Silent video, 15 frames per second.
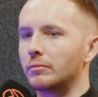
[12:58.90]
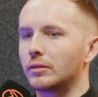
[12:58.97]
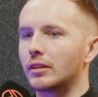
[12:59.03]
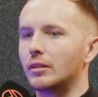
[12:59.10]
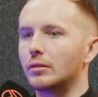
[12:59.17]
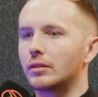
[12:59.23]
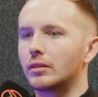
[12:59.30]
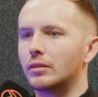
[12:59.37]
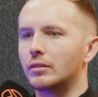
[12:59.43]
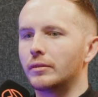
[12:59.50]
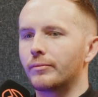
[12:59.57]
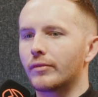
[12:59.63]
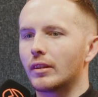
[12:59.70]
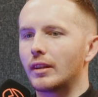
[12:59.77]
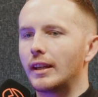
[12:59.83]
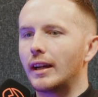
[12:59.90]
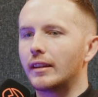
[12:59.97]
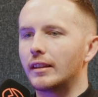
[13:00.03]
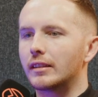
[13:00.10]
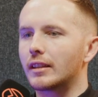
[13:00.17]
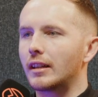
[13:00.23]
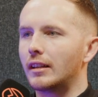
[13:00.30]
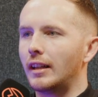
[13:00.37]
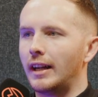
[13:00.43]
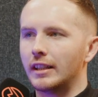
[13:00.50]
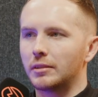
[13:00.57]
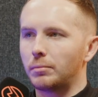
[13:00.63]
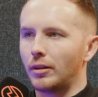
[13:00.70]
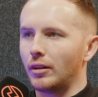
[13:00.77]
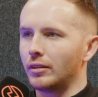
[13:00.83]
from school. So they had this class
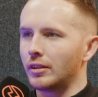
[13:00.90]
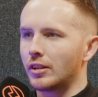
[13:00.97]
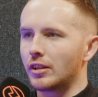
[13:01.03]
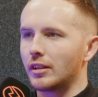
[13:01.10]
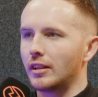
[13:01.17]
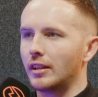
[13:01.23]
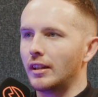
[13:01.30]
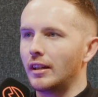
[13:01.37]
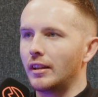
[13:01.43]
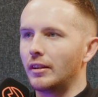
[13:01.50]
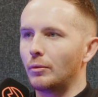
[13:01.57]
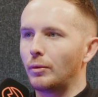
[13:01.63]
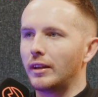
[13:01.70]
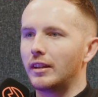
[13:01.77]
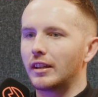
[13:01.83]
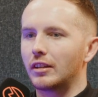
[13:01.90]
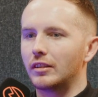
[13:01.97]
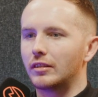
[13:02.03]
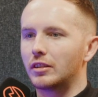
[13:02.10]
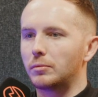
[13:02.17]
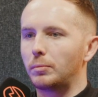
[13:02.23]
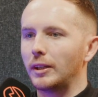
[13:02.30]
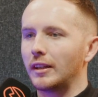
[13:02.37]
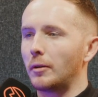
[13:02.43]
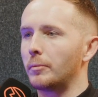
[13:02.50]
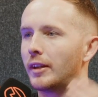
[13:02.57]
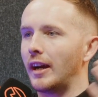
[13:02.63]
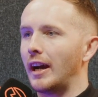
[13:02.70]
polish, the way they could speak up the